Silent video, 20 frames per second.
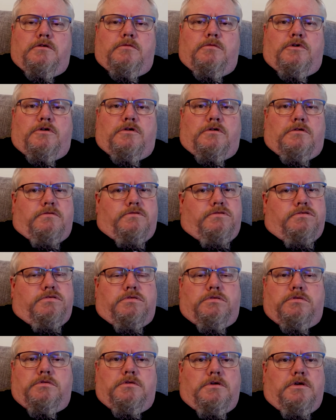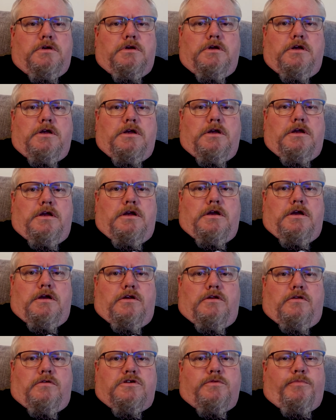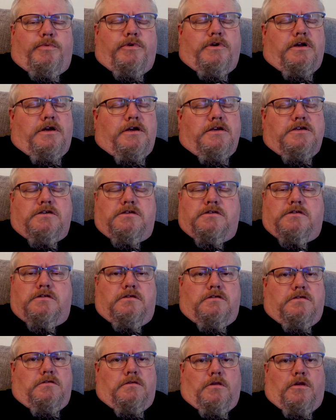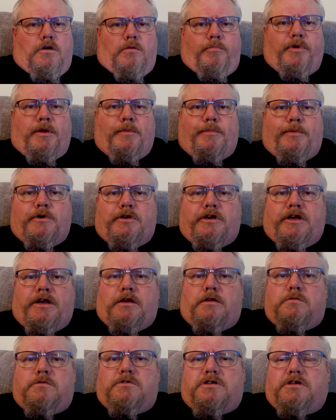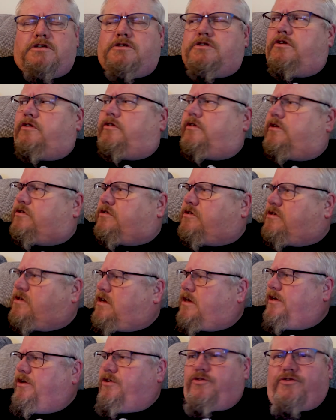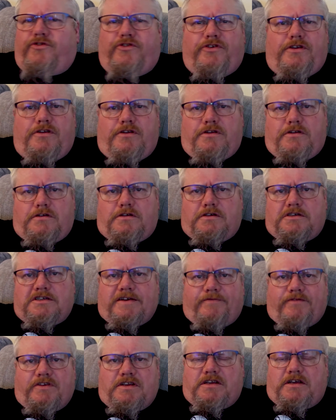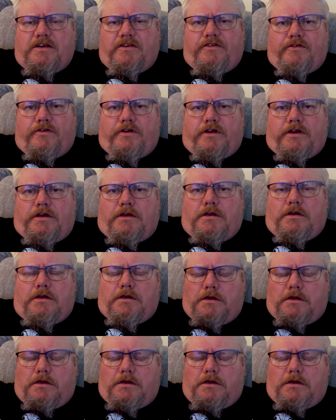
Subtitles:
Well, not surprised a lot of people killed. Was it 2,973?